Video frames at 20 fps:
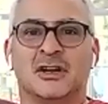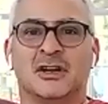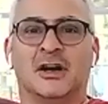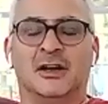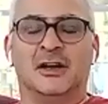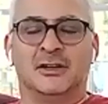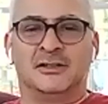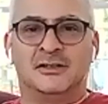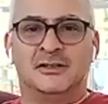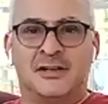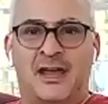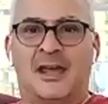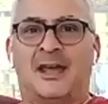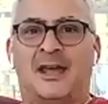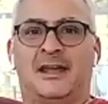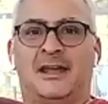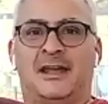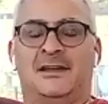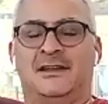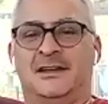a
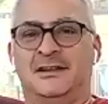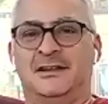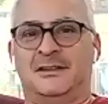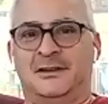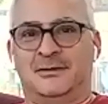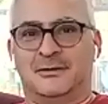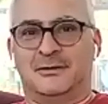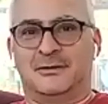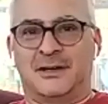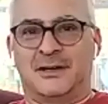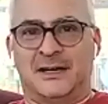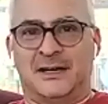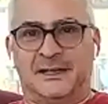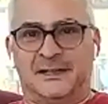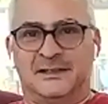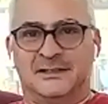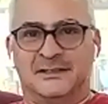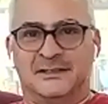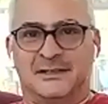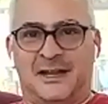day in the United
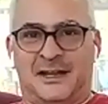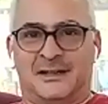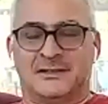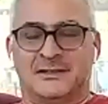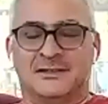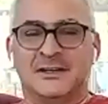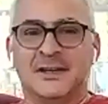States.